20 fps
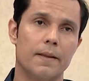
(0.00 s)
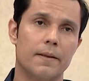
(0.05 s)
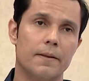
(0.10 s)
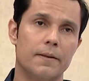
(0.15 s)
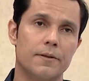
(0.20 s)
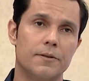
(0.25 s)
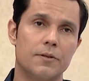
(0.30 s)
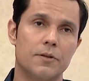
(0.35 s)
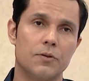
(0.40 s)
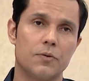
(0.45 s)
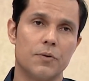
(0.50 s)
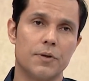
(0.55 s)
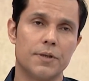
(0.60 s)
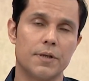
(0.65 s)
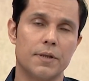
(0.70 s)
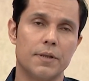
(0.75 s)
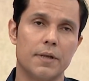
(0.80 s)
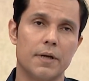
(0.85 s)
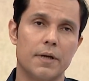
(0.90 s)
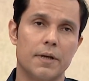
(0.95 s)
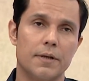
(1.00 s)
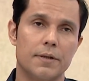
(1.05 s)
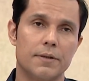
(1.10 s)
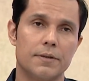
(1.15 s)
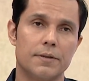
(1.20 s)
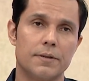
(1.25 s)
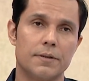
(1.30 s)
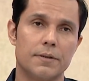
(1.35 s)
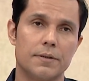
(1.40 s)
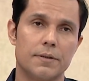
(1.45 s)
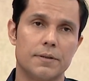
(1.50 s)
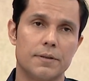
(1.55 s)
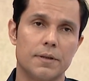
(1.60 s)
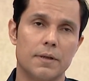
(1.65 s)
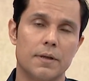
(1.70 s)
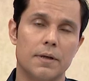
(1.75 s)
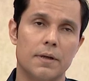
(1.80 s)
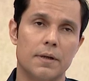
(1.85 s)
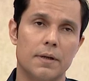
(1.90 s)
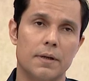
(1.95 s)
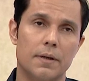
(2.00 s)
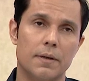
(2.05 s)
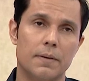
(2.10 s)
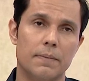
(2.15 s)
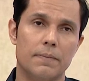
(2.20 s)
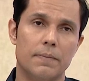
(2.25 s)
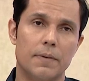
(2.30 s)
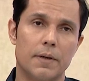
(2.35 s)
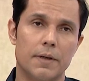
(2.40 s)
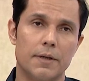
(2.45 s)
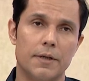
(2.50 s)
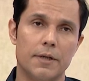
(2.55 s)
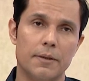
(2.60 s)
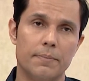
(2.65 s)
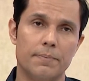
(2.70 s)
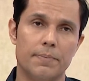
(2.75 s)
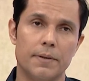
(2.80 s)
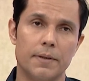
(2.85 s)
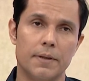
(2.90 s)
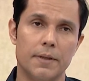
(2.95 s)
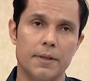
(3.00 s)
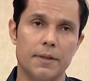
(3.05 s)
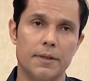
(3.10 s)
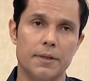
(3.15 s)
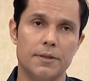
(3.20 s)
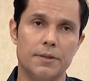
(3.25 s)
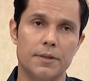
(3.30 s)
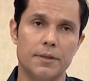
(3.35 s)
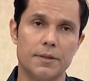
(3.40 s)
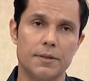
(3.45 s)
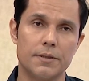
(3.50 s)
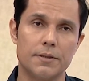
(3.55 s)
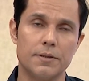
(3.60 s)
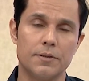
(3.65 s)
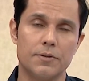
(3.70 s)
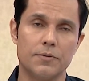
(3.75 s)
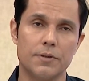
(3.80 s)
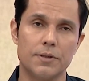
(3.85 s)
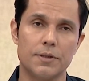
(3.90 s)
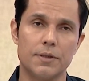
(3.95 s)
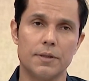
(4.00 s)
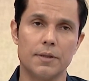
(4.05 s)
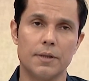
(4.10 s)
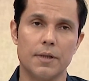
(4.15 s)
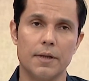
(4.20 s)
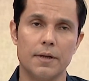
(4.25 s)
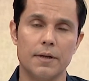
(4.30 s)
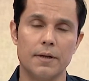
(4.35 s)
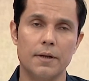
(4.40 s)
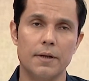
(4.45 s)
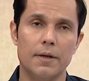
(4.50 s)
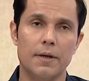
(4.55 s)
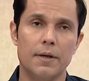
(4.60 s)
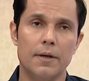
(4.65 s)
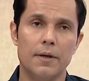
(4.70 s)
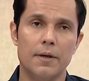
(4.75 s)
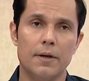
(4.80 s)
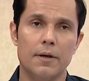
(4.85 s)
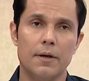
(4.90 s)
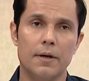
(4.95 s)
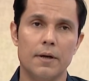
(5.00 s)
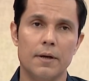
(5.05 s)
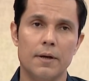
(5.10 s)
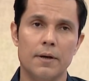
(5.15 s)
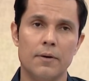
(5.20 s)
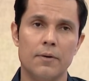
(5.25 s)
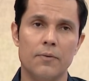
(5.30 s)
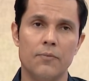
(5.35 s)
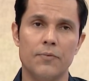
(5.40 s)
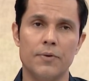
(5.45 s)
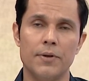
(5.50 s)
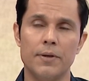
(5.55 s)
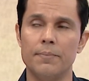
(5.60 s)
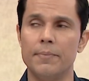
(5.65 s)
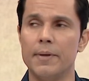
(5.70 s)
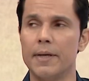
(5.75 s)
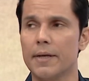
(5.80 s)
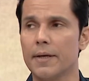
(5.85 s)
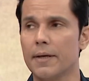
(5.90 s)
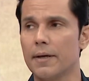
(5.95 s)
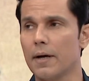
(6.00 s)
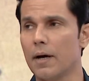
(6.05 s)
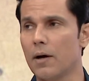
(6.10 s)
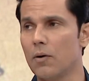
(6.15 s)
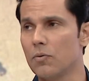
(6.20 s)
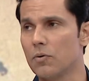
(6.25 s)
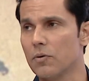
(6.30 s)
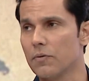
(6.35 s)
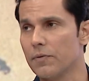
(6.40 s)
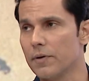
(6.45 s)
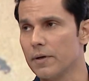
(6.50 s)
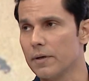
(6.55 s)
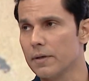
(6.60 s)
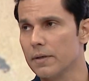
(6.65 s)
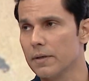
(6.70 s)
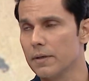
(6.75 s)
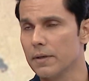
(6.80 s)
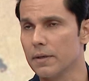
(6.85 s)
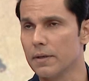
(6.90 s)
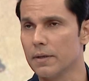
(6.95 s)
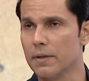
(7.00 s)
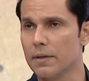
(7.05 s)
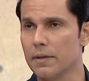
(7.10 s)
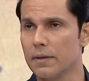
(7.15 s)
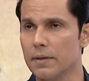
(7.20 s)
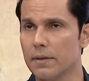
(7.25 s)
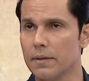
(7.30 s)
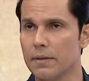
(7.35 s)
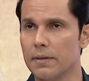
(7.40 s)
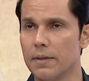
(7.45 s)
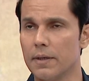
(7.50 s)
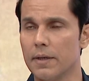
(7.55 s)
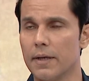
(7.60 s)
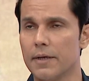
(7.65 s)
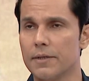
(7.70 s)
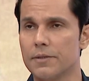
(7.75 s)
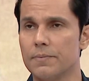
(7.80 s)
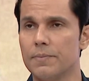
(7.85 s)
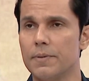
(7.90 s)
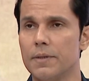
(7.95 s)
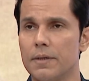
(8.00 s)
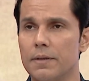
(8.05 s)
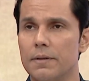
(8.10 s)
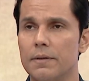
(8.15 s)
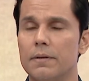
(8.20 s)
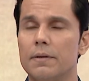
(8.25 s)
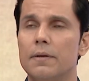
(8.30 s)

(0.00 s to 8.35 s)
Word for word: the situation there is a, a, a deeper indigenous situation than uh, we make out of it. Mm -hmm. There has been